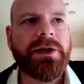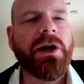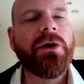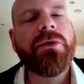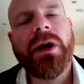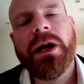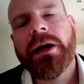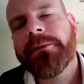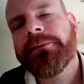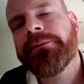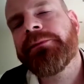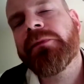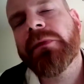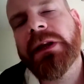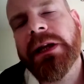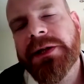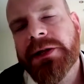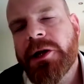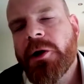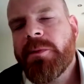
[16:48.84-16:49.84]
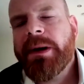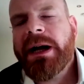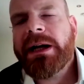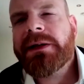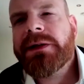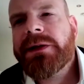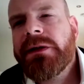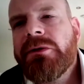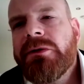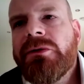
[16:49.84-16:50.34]
So let's go back
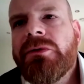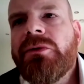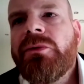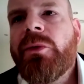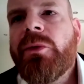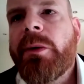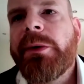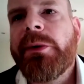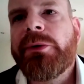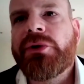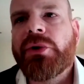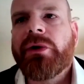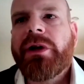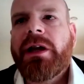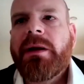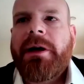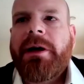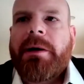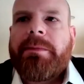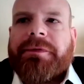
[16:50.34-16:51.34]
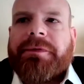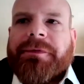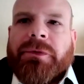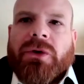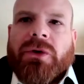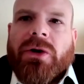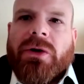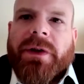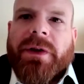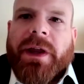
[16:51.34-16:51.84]
to what we were talking about
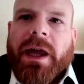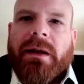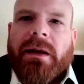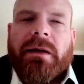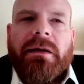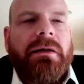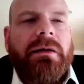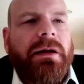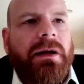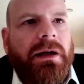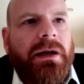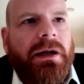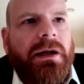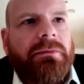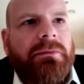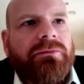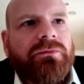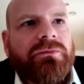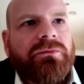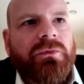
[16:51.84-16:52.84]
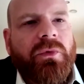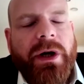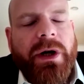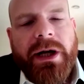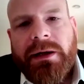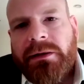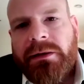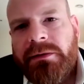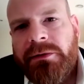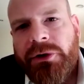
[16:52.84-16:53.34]
before then,
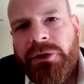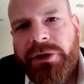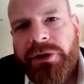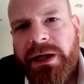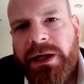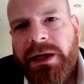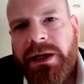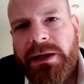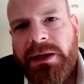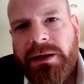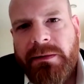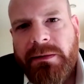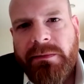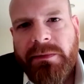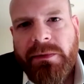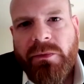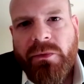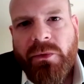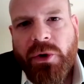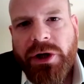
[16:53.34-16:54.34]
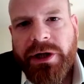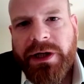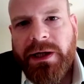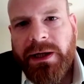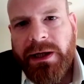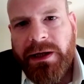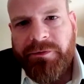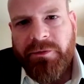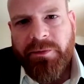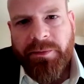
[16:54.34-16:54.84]
when looking at
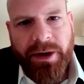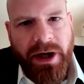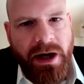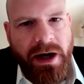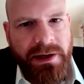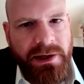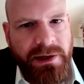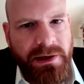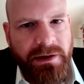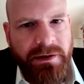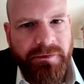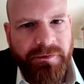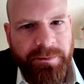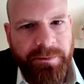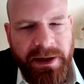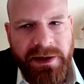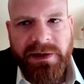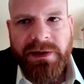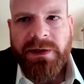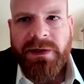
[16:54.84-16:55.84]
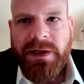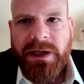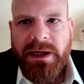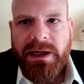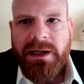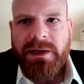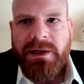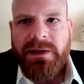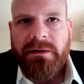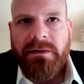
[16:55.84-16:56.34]
working in different parts of
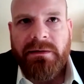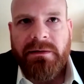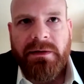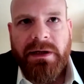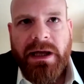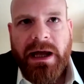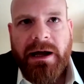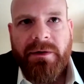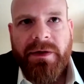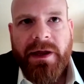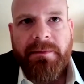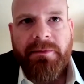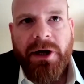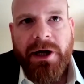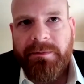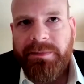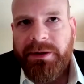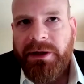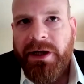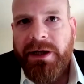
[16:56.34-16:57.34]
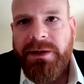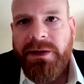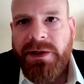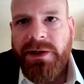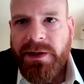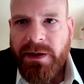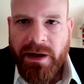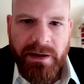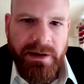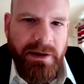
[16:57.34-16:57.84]
businesses and how that might apply to
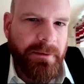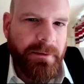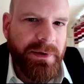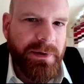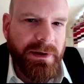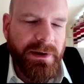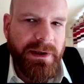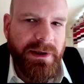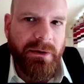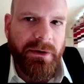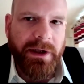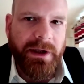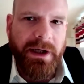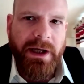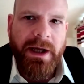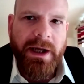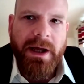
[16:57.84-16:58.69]
startups and so on.